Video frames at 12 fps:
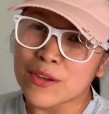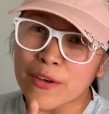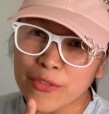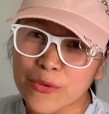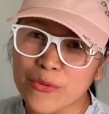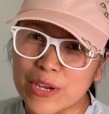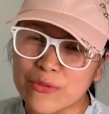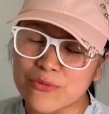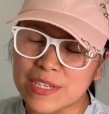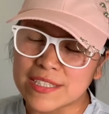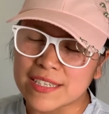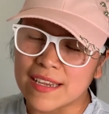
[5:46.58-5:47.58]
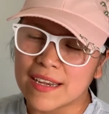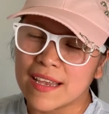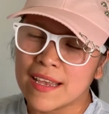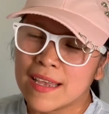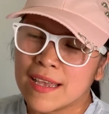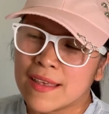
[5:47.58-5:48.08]
other great reason
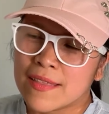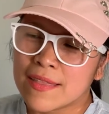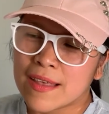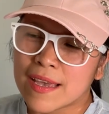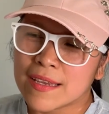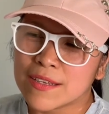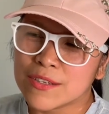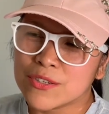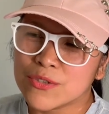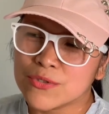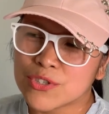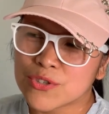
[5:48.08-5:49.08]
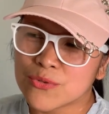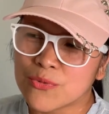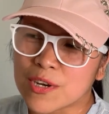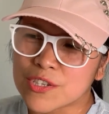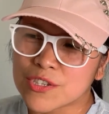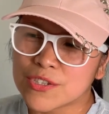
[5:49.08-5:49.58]
that you should
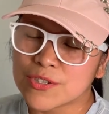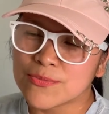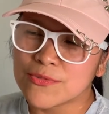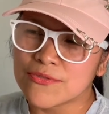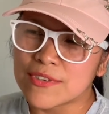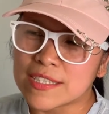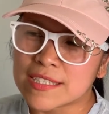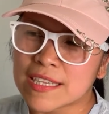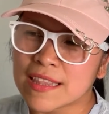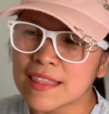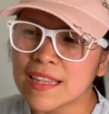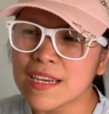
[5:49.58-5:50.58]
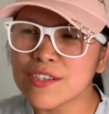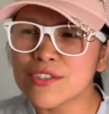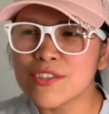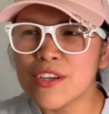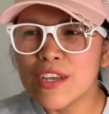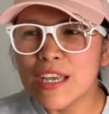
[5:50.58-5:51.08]
watch this movie is that
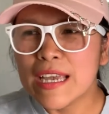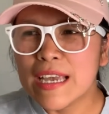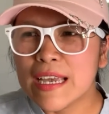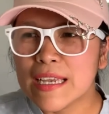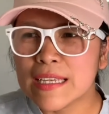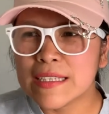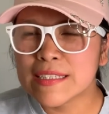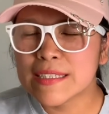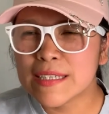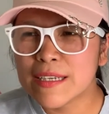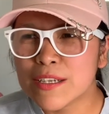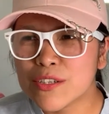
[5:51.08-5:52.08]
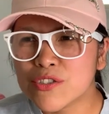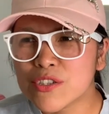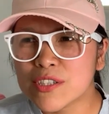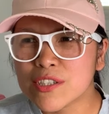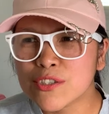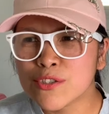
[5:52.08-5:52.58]
it's
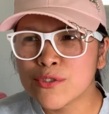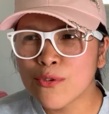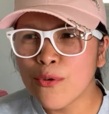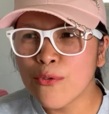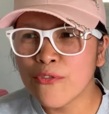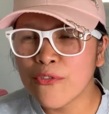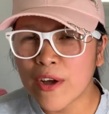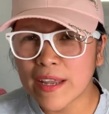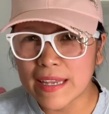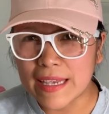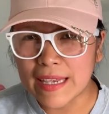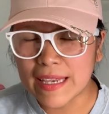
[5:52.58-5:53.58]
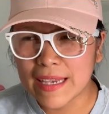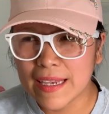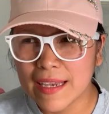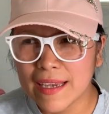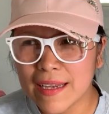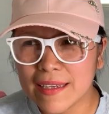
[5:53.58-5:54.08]
just so funny.
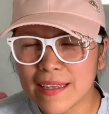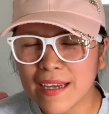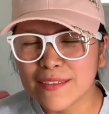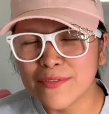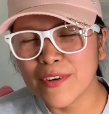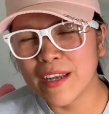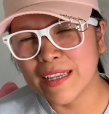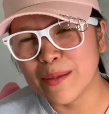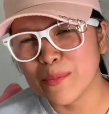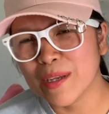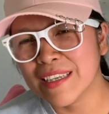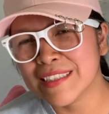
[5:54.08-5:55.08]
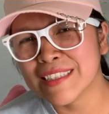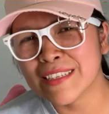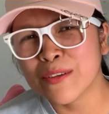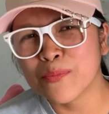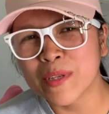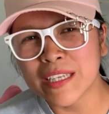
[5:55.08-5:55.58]
Not funny, but
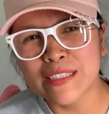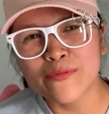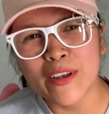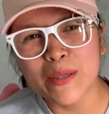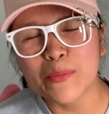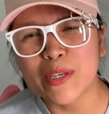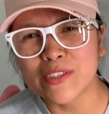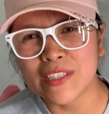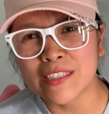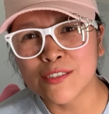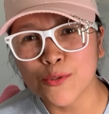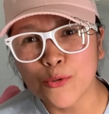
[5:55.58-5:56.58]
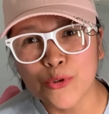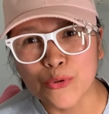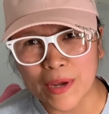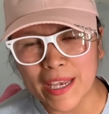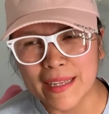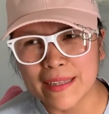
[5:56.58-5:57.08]
it's funny because it's so
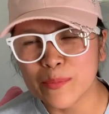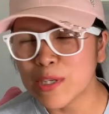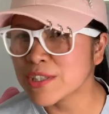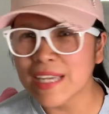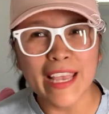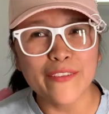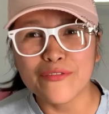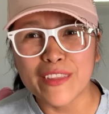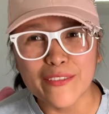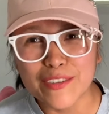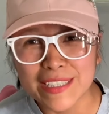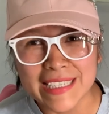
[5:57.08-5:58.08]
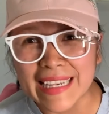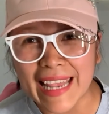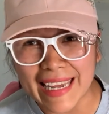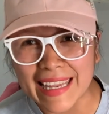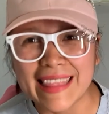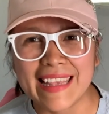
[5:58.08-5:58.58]
great, because I have never seen
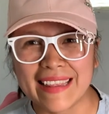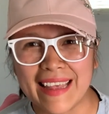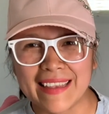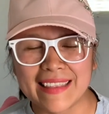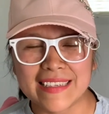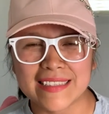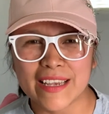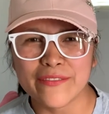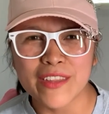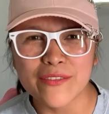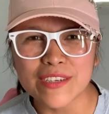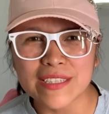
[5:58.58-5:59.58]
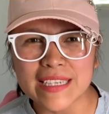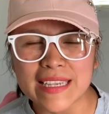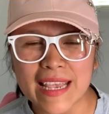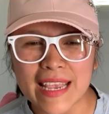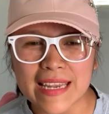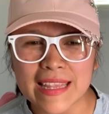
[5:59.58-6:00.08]
anything like this. I've never
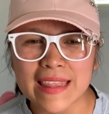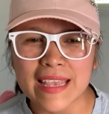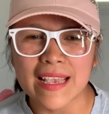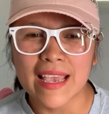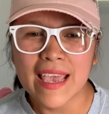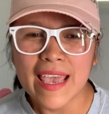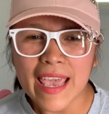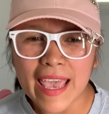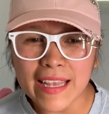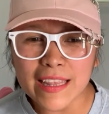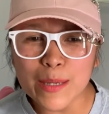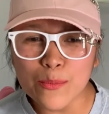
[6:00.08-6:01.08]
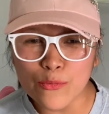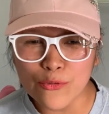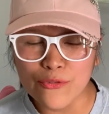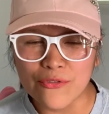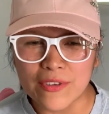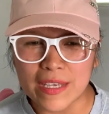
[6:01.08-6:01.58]
seen any
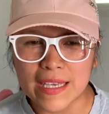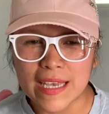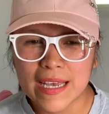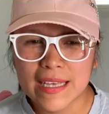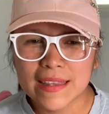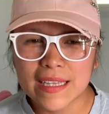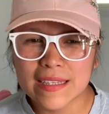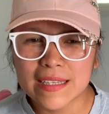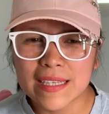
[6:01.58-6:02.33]
movie that